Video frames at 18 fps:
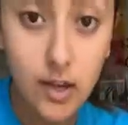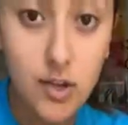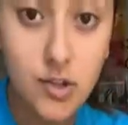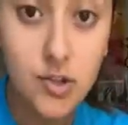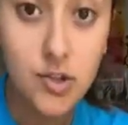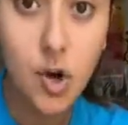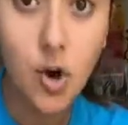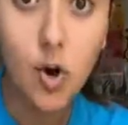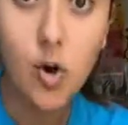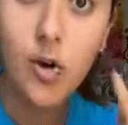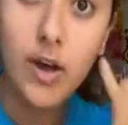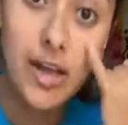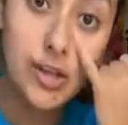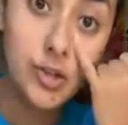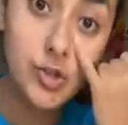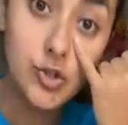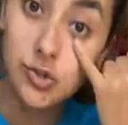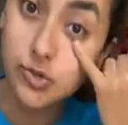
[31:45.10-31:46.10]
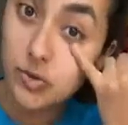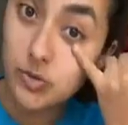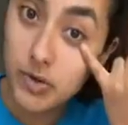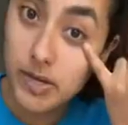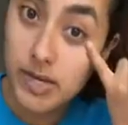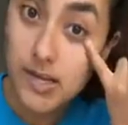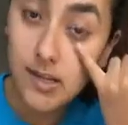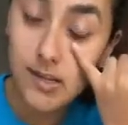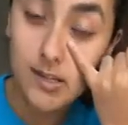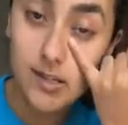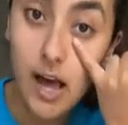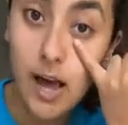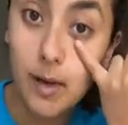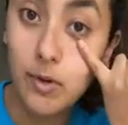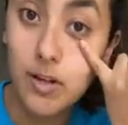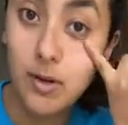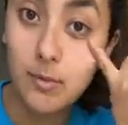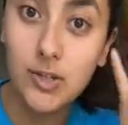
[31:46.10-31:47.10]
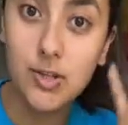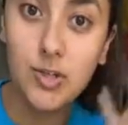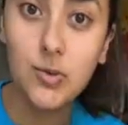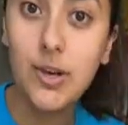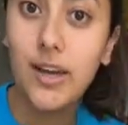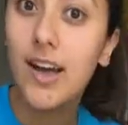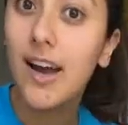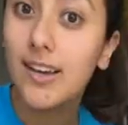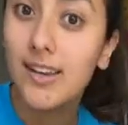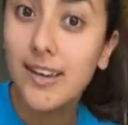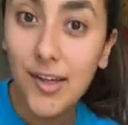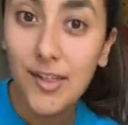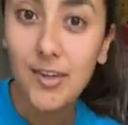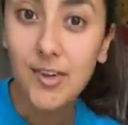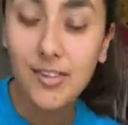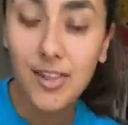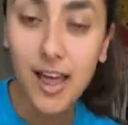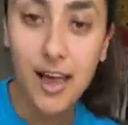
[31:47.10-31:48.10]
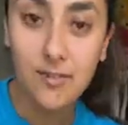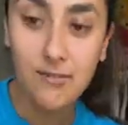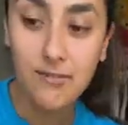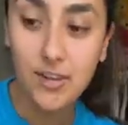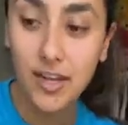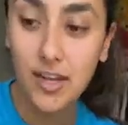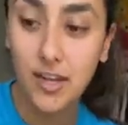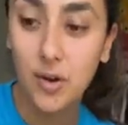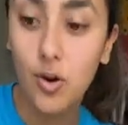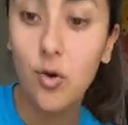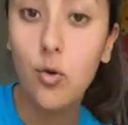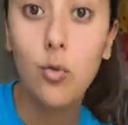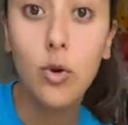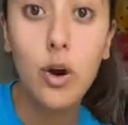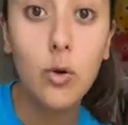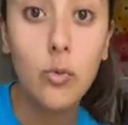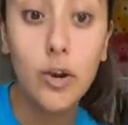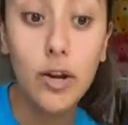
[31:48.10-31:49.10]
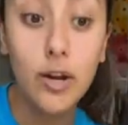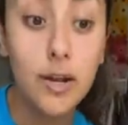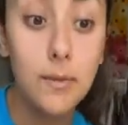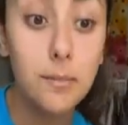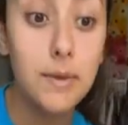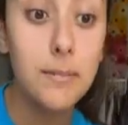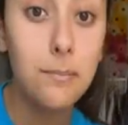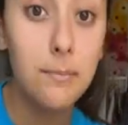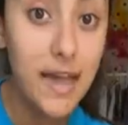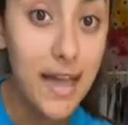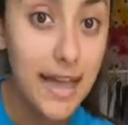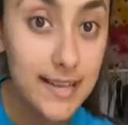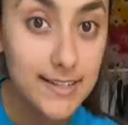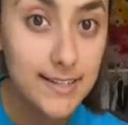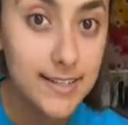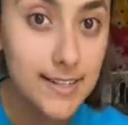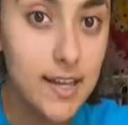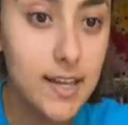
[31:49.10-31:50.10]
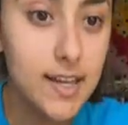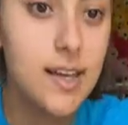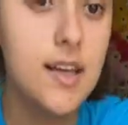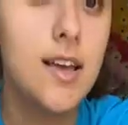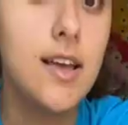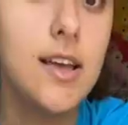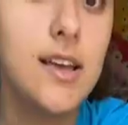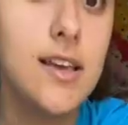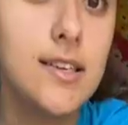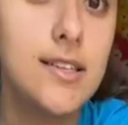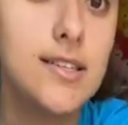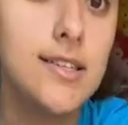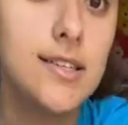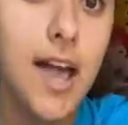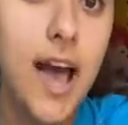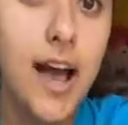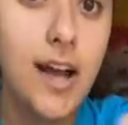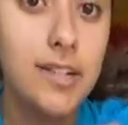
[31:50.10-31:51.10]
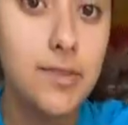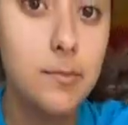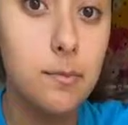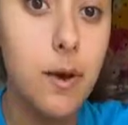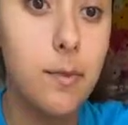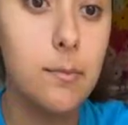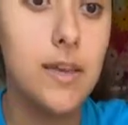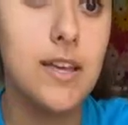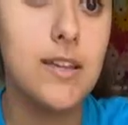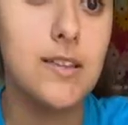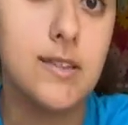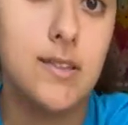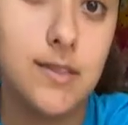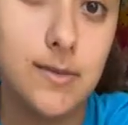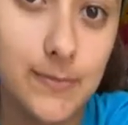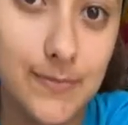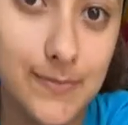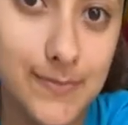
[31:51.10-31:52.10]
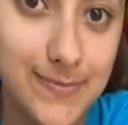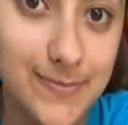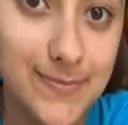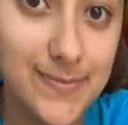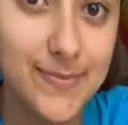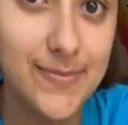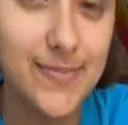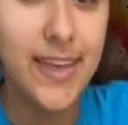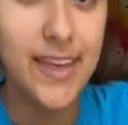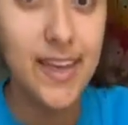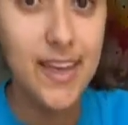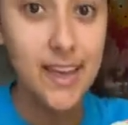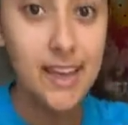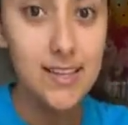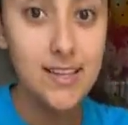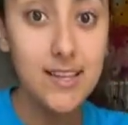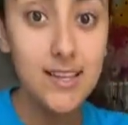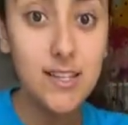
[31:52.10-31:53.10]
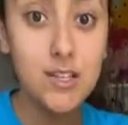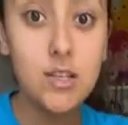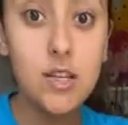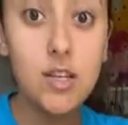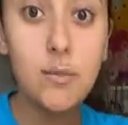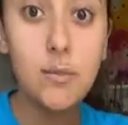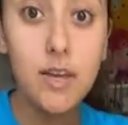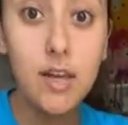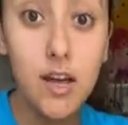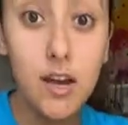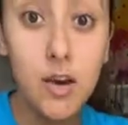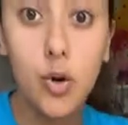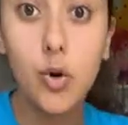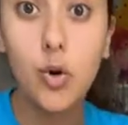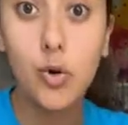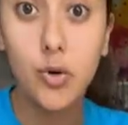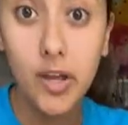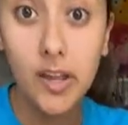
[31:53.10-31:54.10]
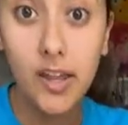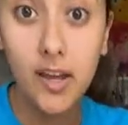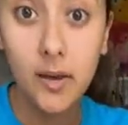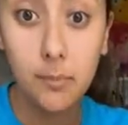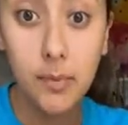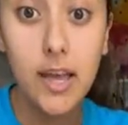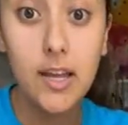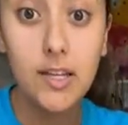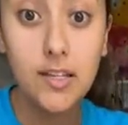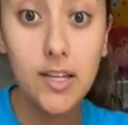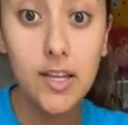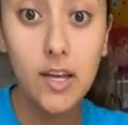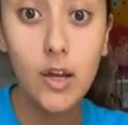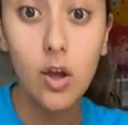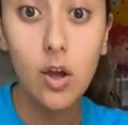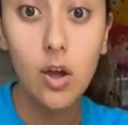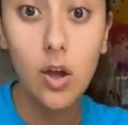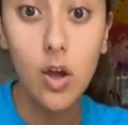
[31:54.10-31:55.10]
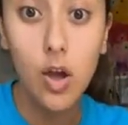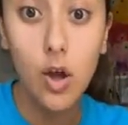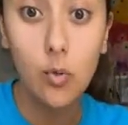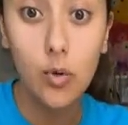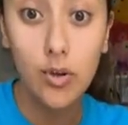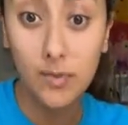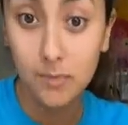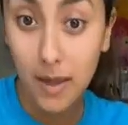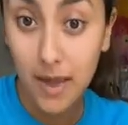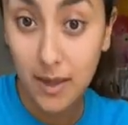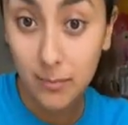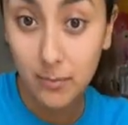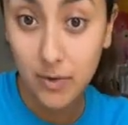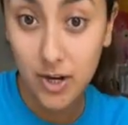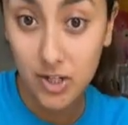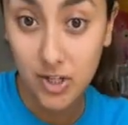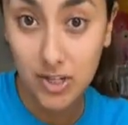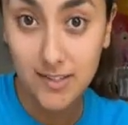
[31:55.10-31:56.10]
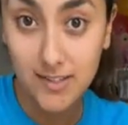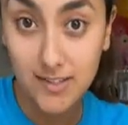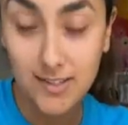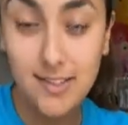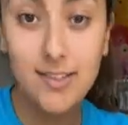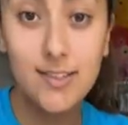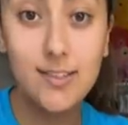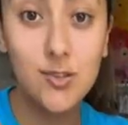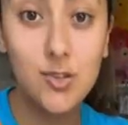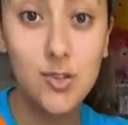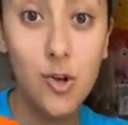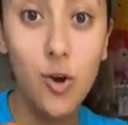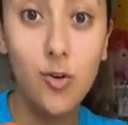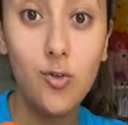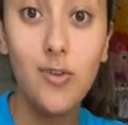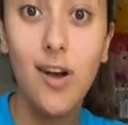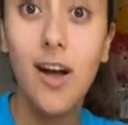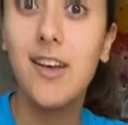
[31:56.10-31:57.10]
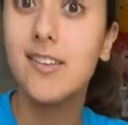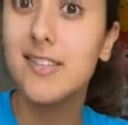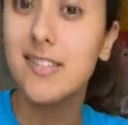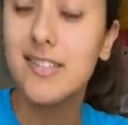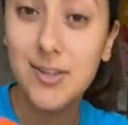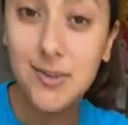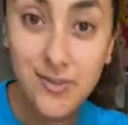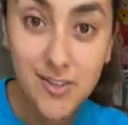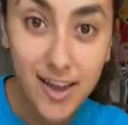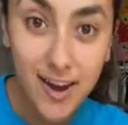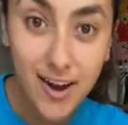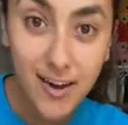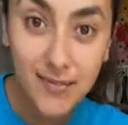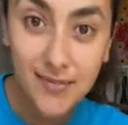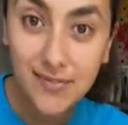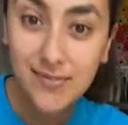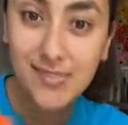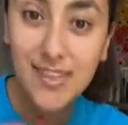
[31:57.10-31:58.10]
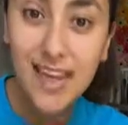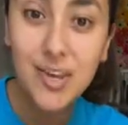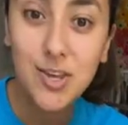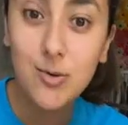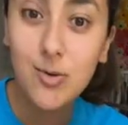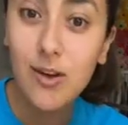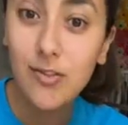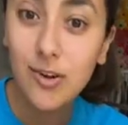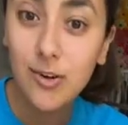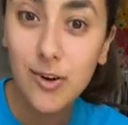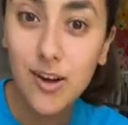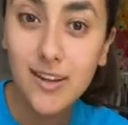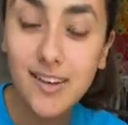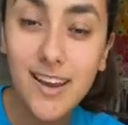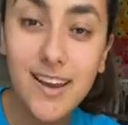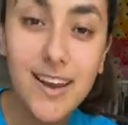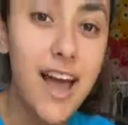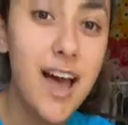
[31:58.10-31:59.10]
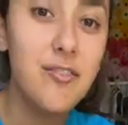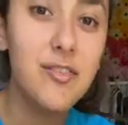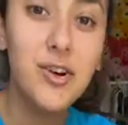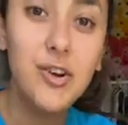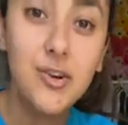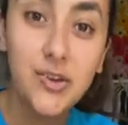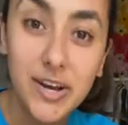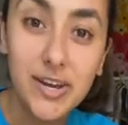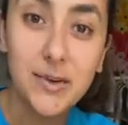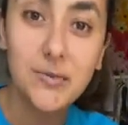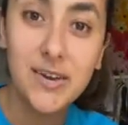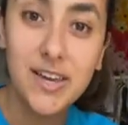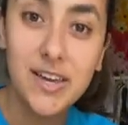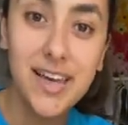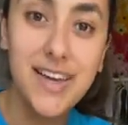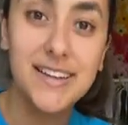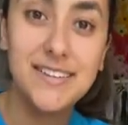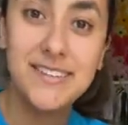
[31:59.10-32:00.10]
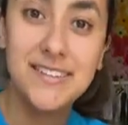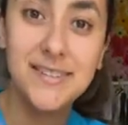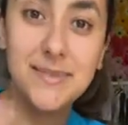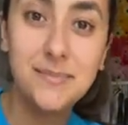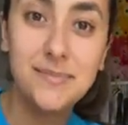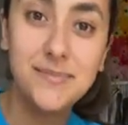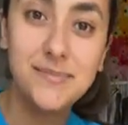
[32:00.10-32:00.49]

So in 2 weeks, I'm going to be doing another live video where we're going to be painting stacked pumpkins. And this is going to be an acrylic painting with paintbrushes. So I'll see you there. Thank you everyone, and have a great weekend.